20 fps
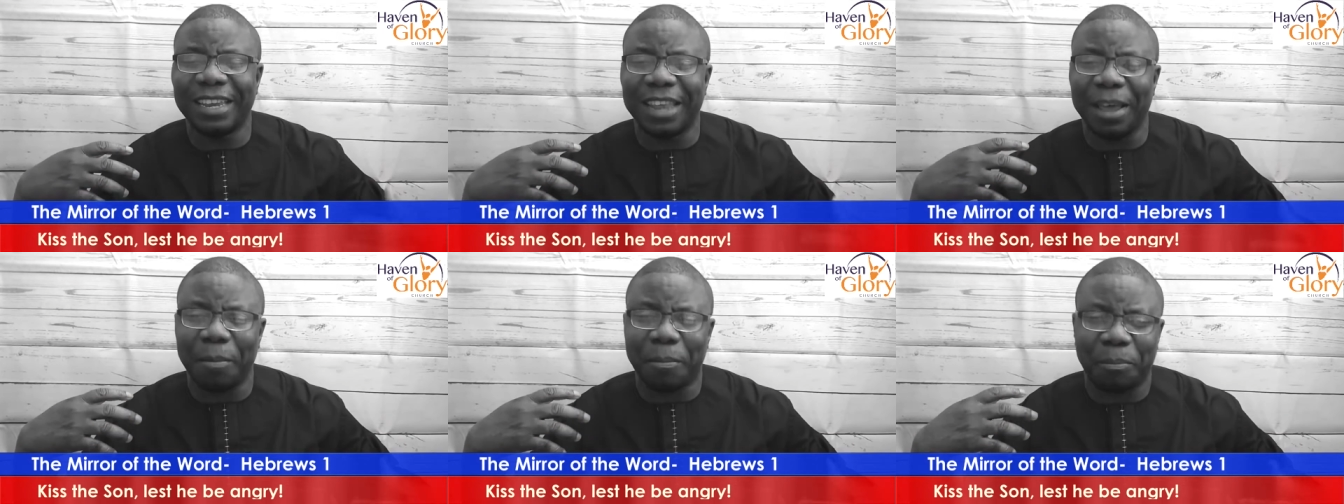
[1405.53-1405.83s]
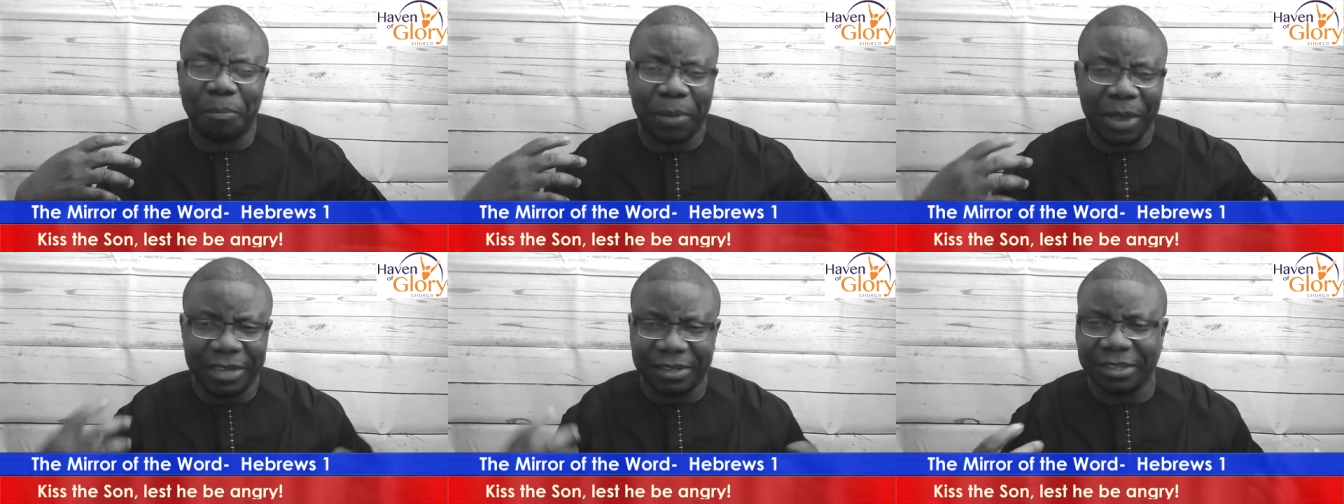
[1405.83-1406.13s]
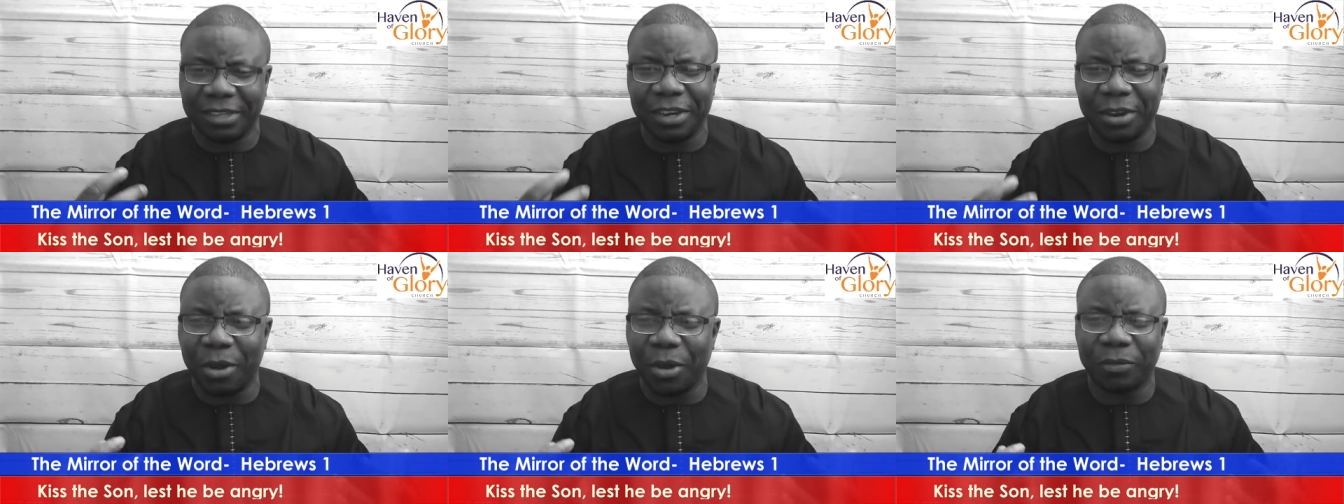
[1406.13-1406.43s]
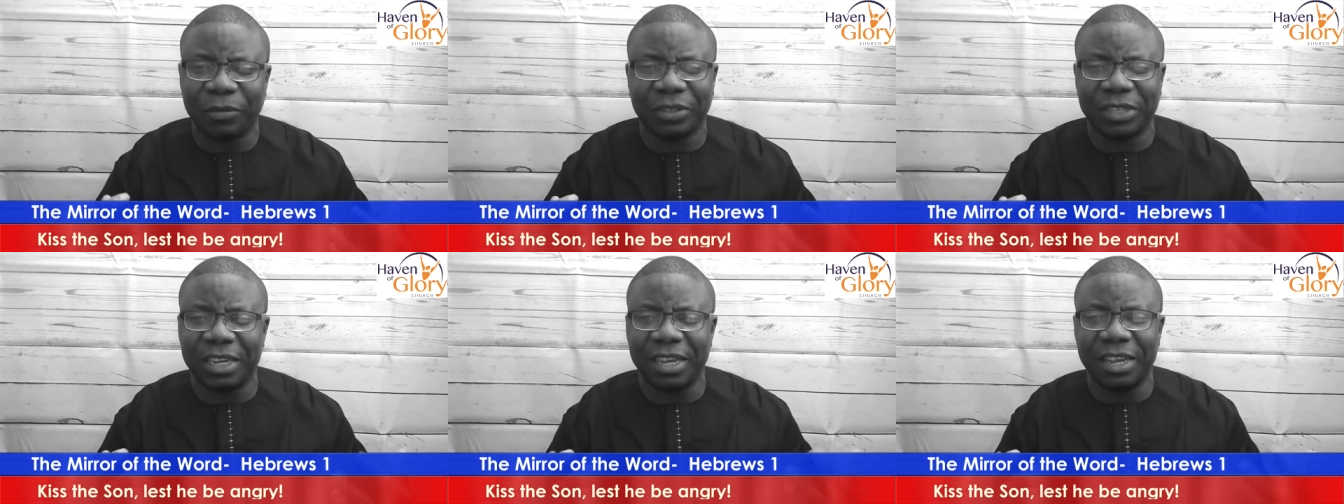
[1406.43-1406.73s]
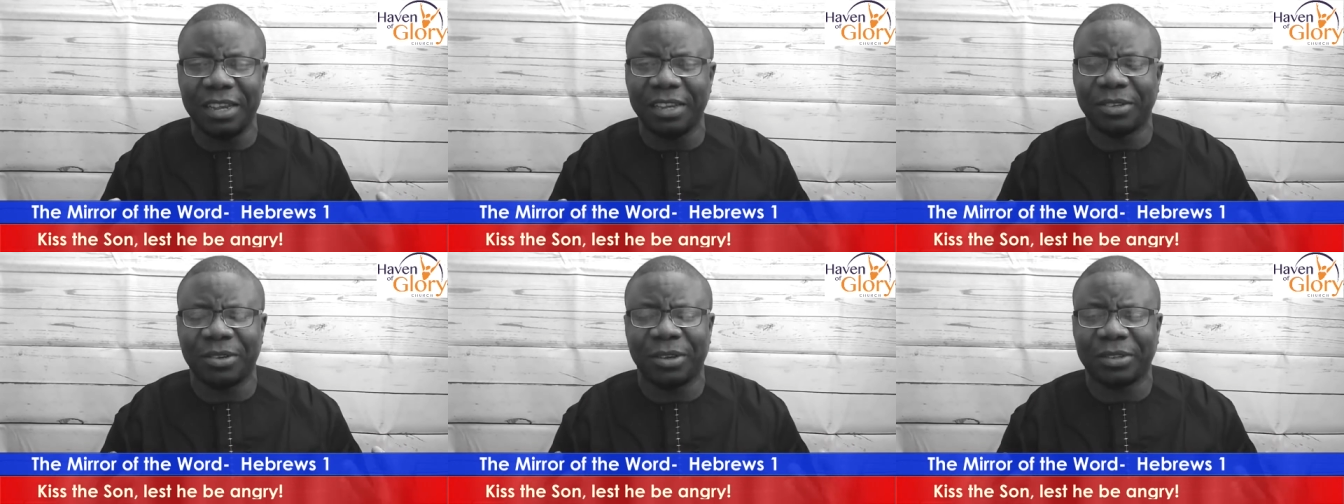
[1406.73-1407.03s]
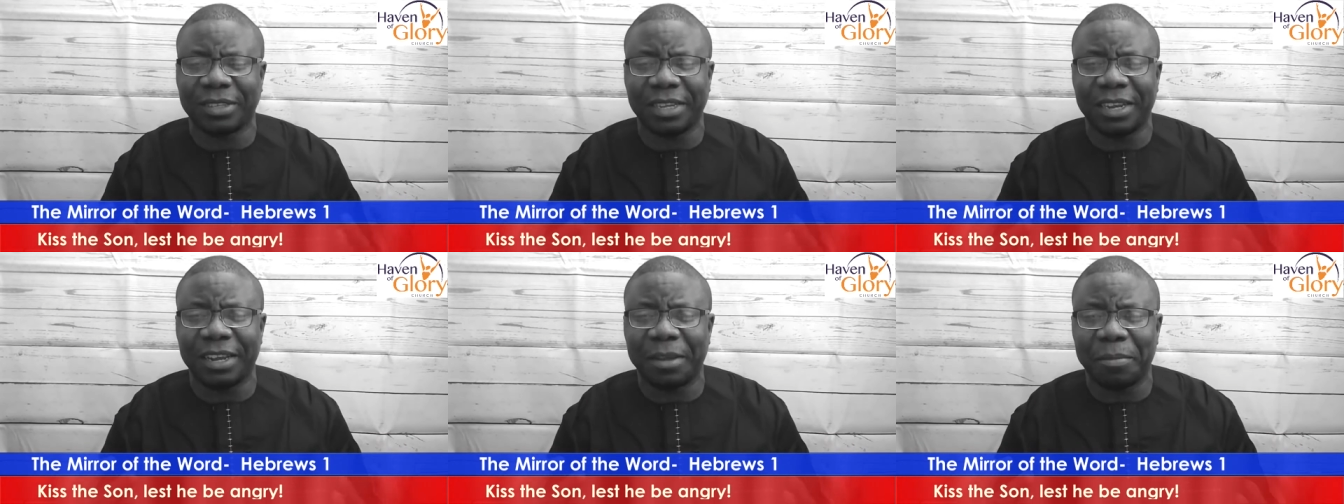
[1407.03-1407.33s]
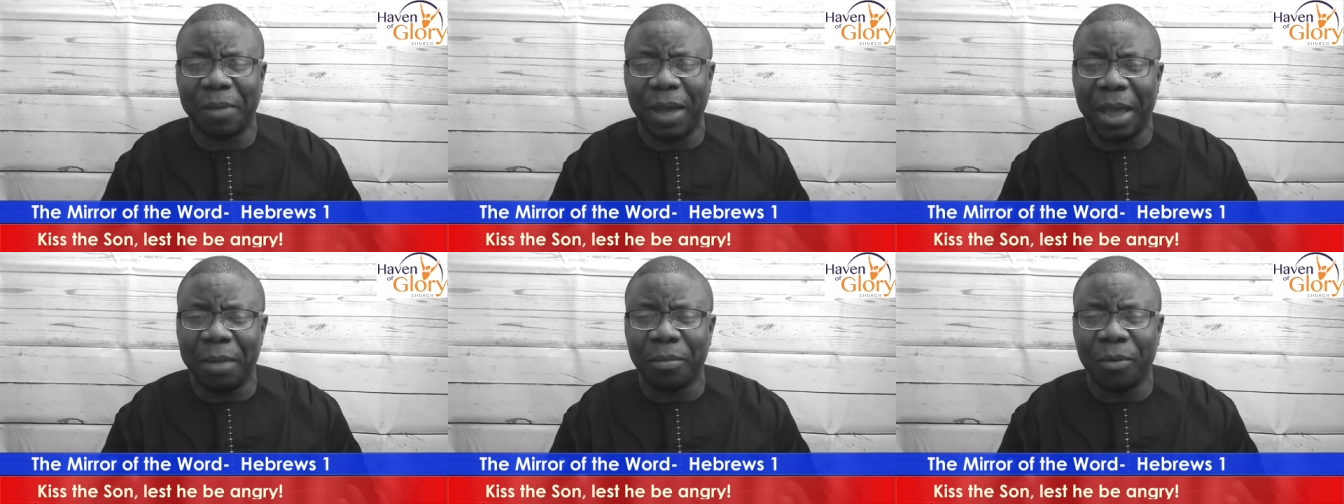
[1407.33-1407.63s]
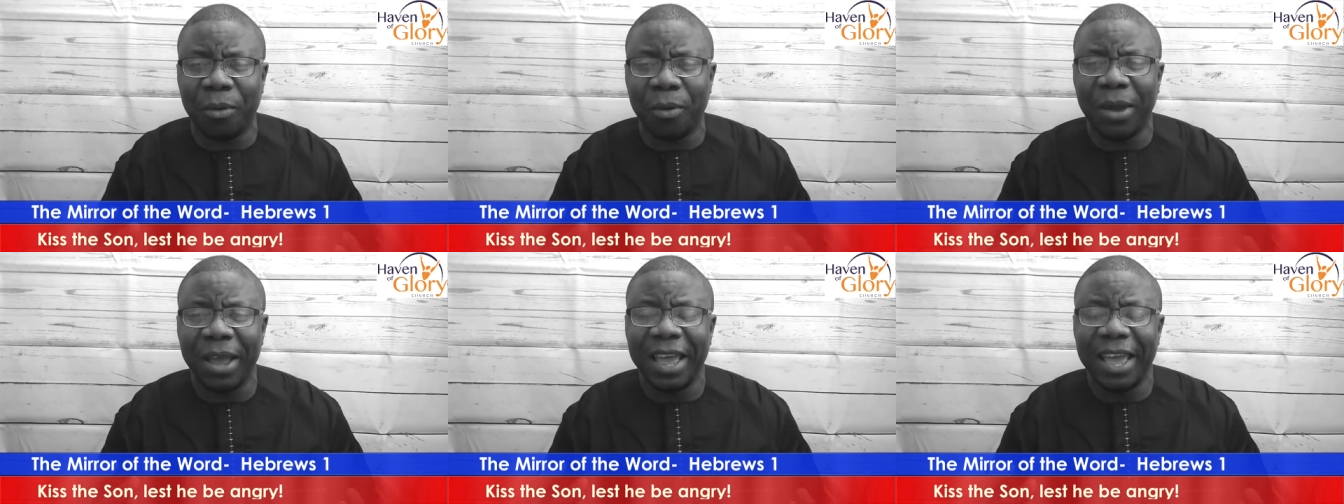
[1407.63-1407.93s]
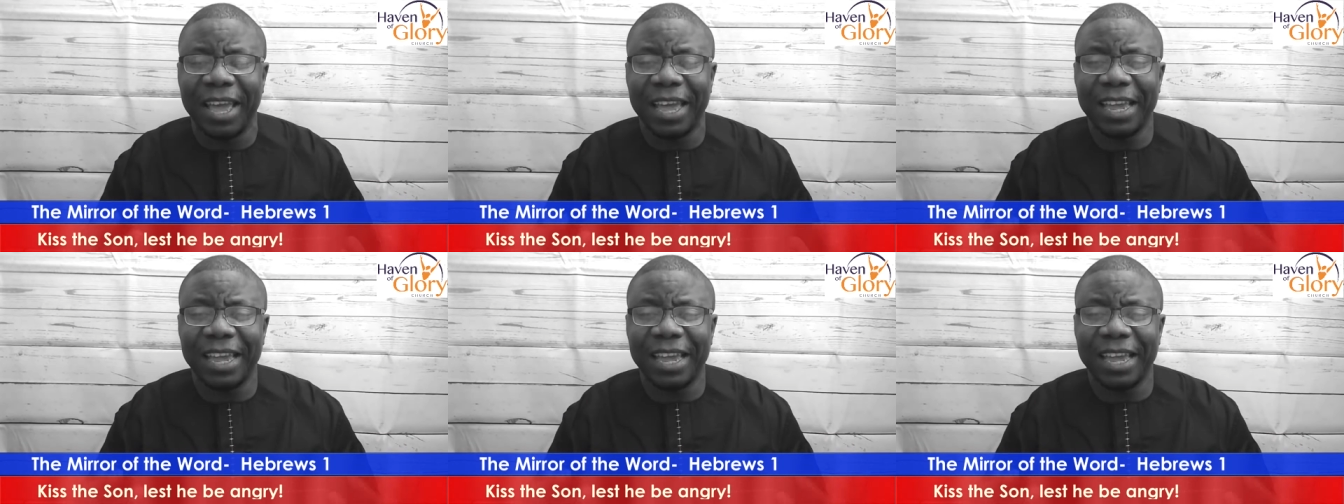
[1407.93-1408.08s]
the person of Jesus in the Bible,